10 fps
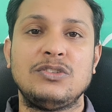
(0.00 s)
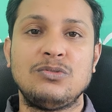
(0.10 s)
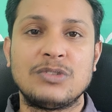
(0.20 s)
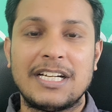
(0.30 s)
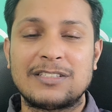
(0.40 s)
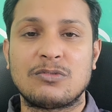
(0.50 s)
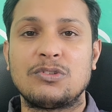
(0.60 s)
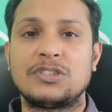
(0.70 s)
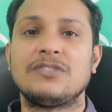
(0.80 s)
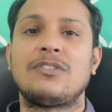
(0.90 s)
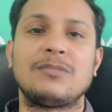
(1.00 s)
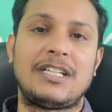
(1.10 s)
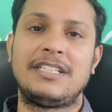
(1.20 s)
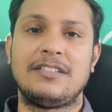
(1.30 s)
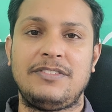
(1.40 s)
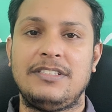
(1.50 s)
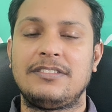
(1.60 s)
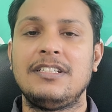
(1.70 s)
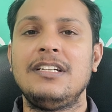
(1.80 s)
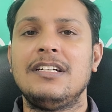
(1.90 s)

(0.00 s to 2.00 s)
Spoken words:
you get questions from current affairs.